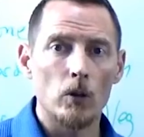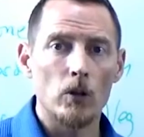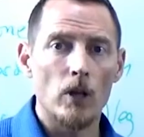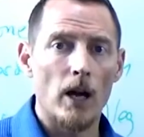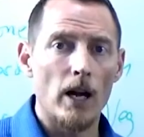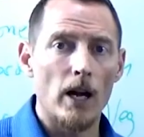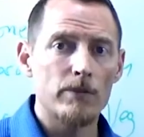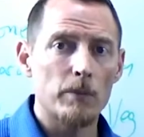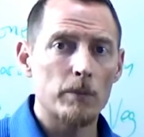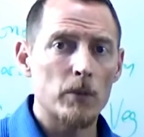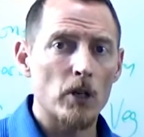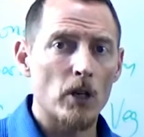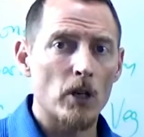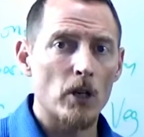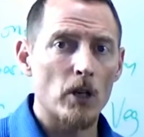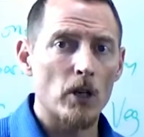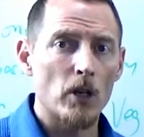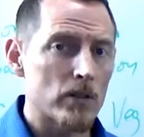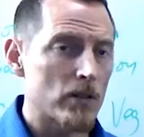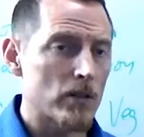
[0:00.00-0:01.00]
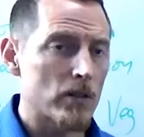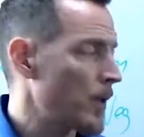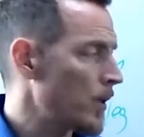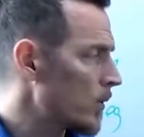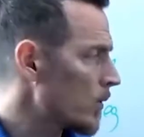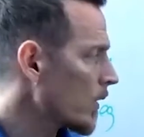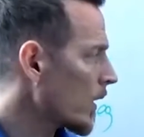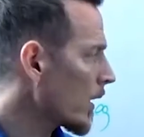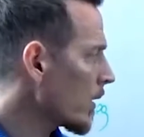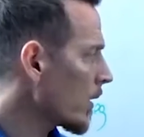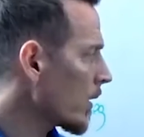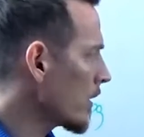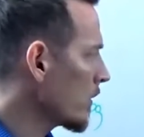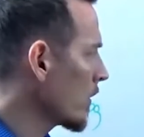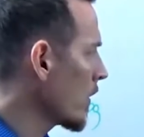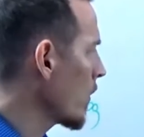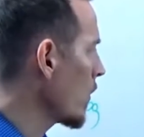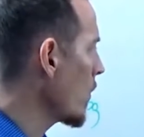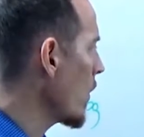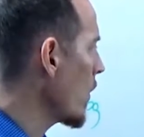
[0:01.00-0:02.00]
life. I'm talking about somebody who's like, I don't
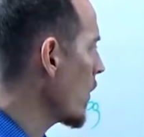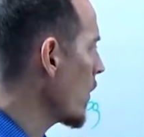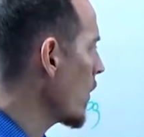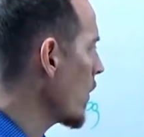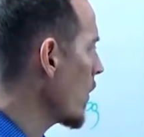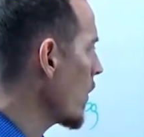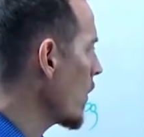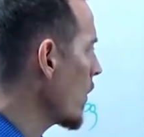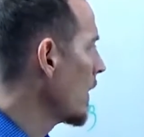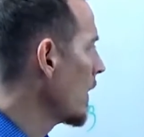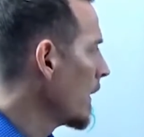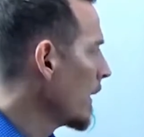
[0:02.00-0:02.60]
know why, but